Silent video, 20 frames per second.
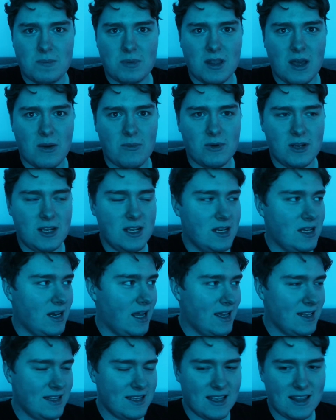but then we
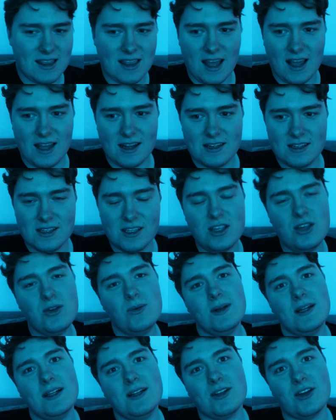like did that
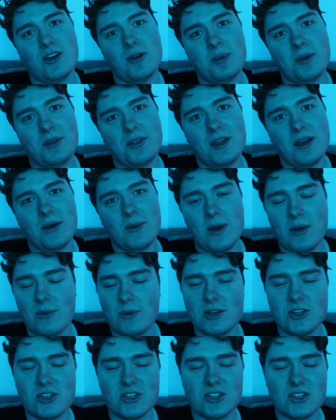cute little couple thing where
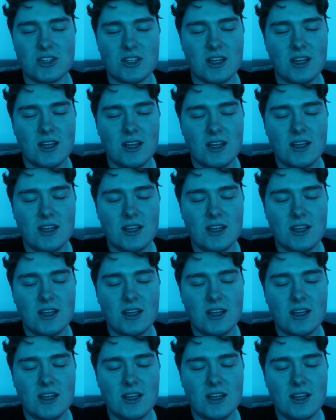we just